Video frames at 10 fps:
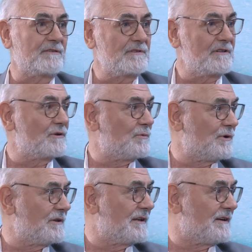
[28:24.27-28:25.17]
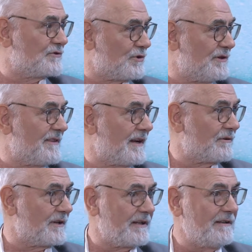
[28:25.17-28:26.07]
in the world are joined there
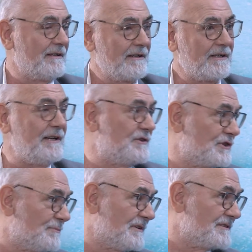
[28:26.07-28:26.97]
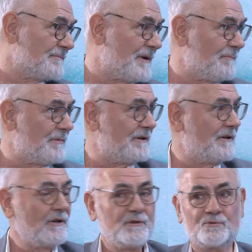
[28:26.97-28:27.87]
already. Egypt is a member,
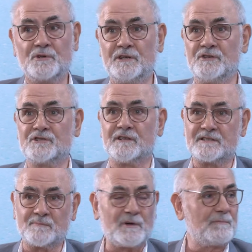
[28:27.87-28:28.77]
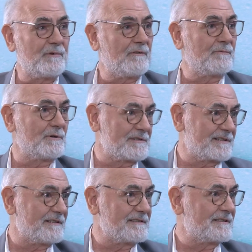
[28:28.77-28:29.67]
Tunisia is a member of World
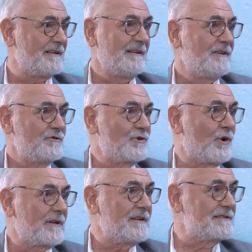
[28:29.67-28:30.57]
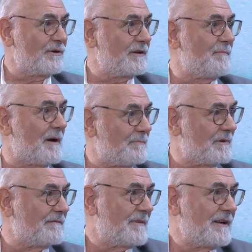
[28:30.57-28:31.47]
Skills. Jordan is not a
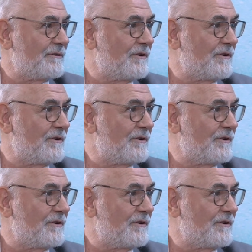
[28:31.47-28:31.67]
member. I don't know